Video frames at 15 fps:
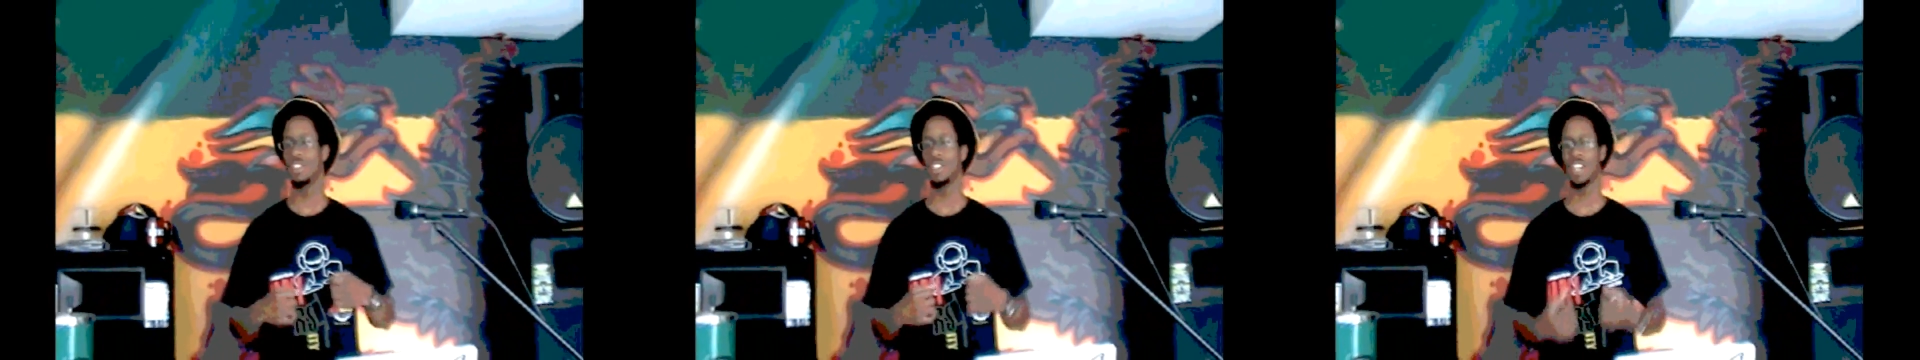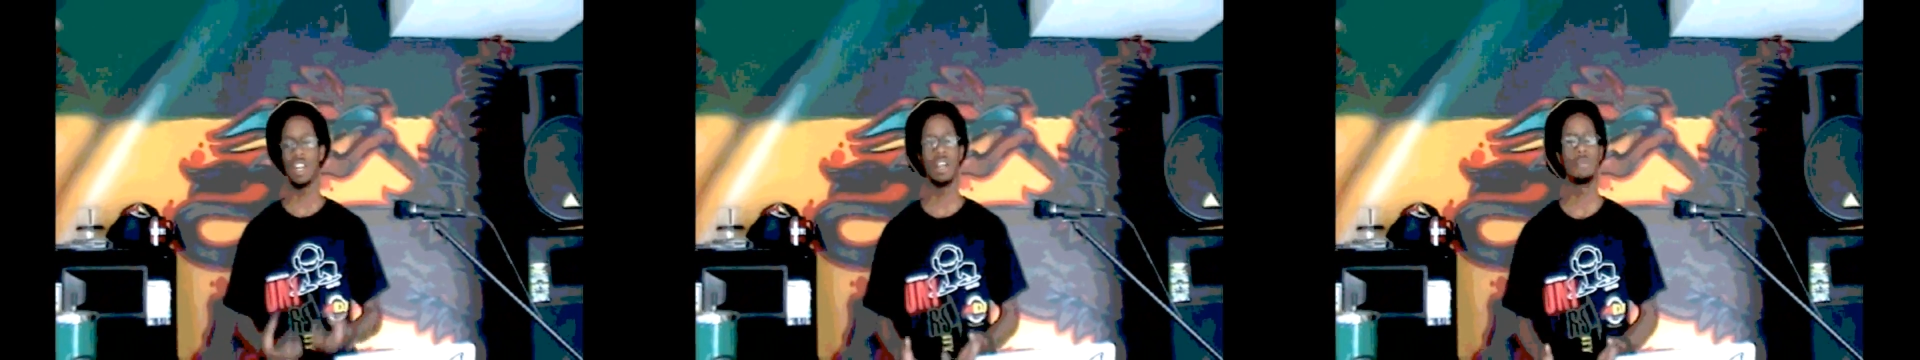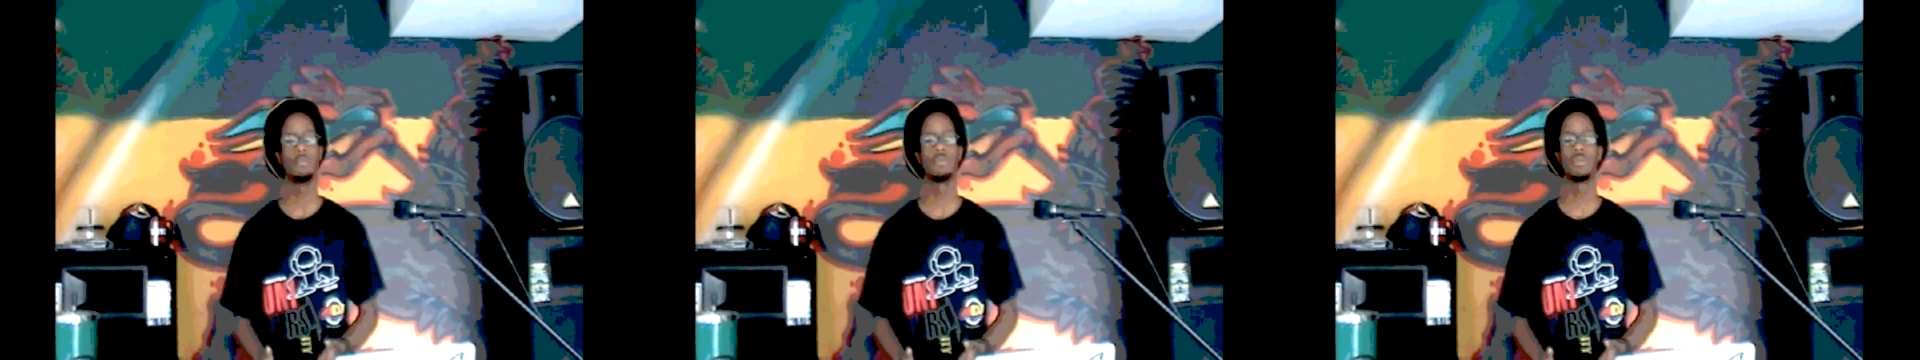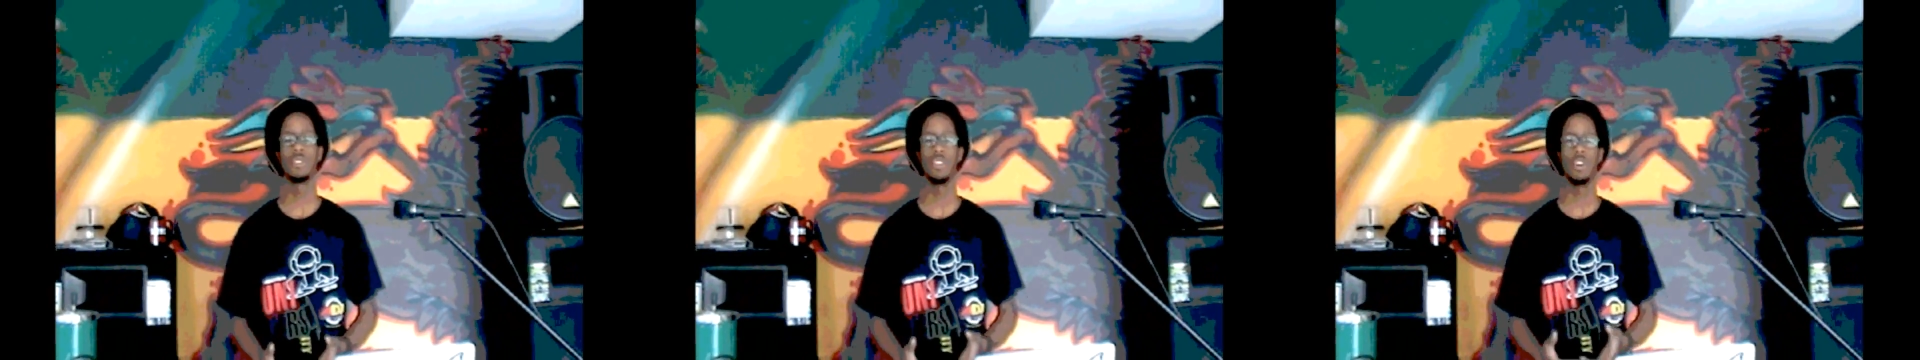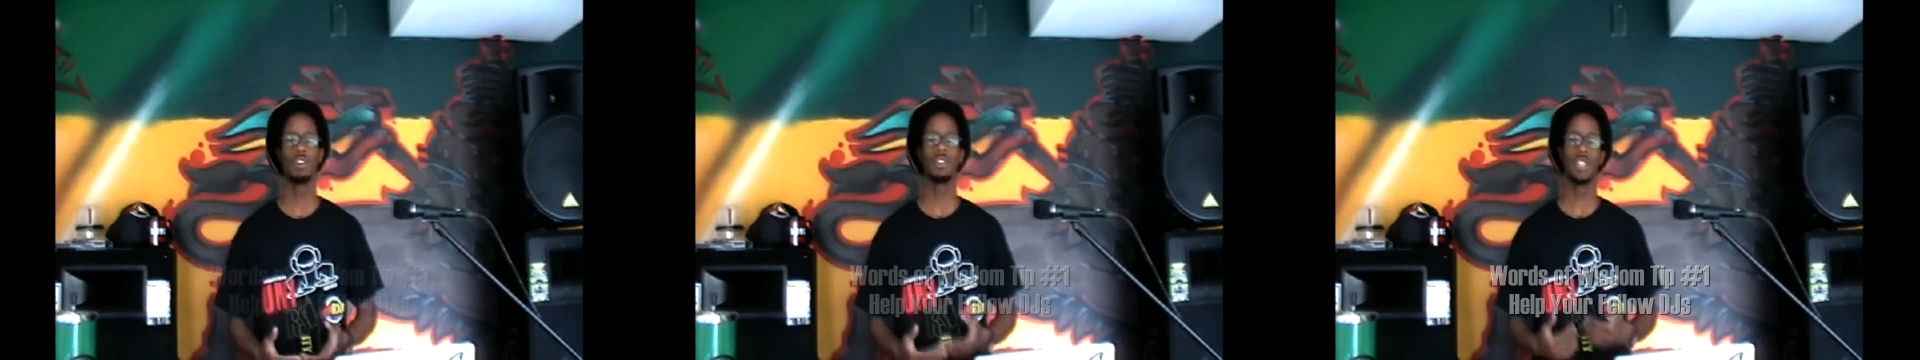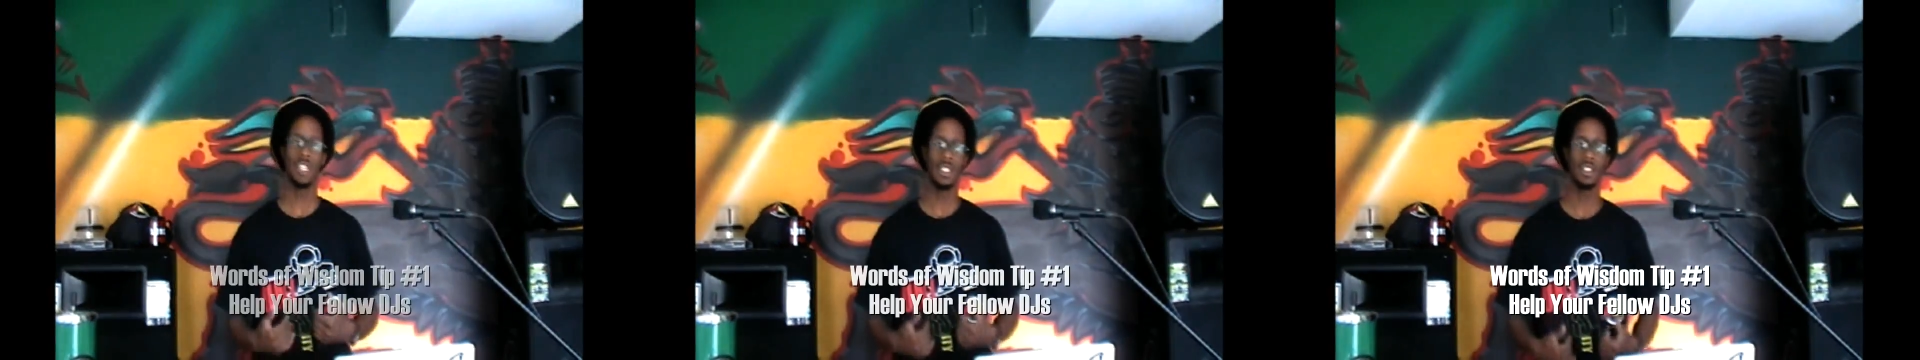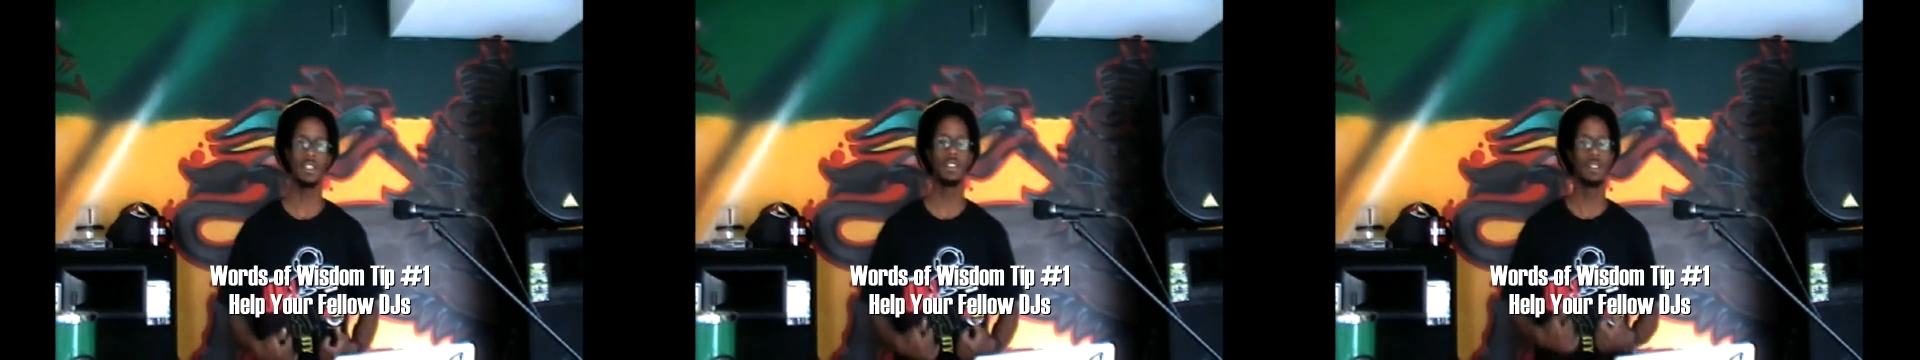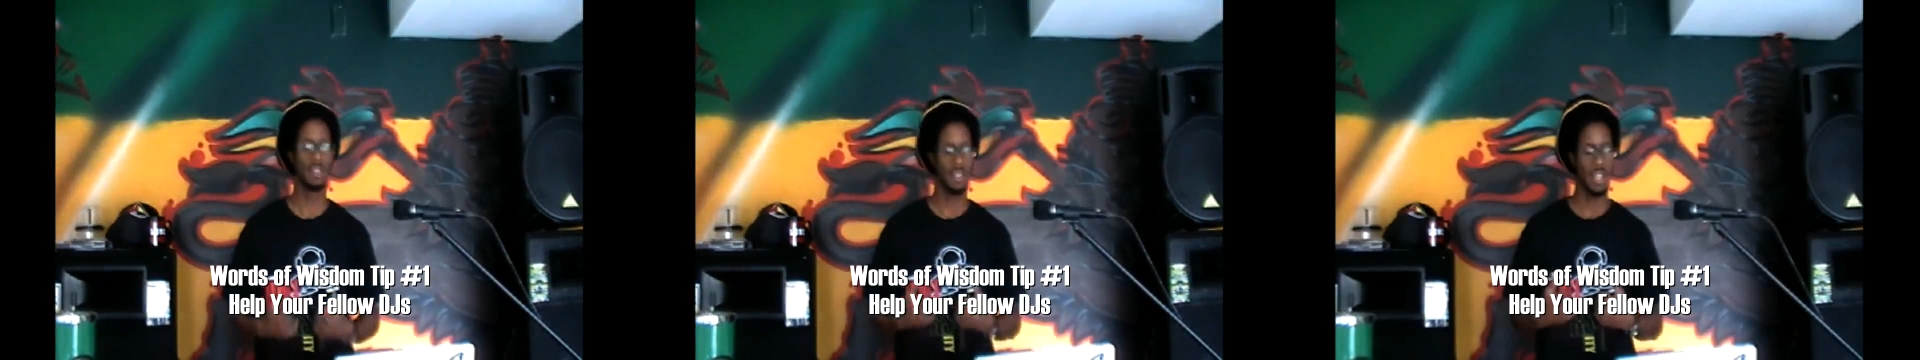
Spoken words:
tell them, you know, things